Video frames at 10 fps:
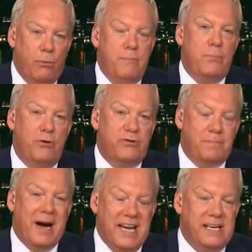were
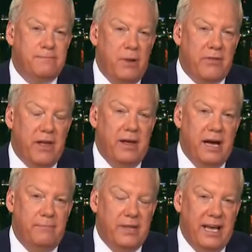moved by his mother,
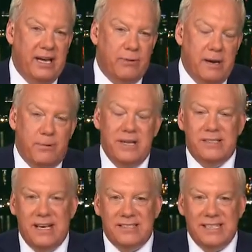the late, great
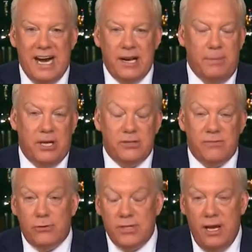Princess Diana,
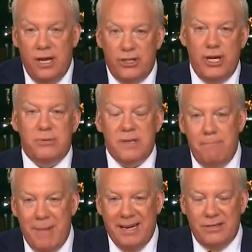because, of course, she was a
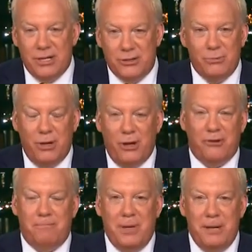mentor to a
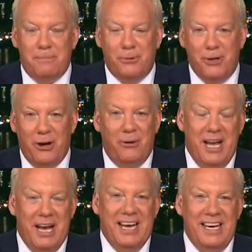lot of people. You know,
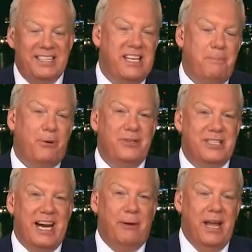and as he
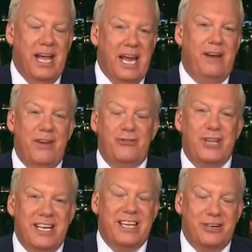pointed out, even if
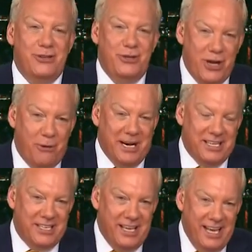she didn't know
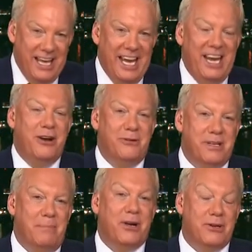it, he
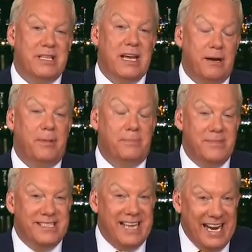knows it because they're coming up
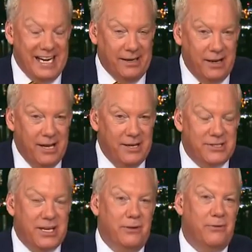and saying
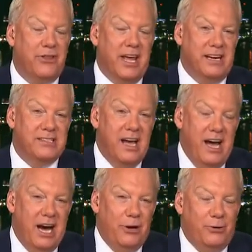certain things.
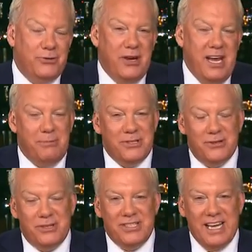And also he was
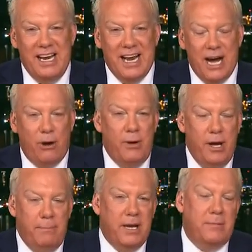sort of saying how
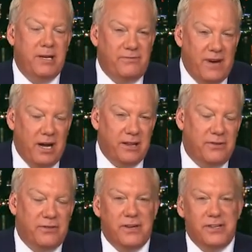becoming a father for the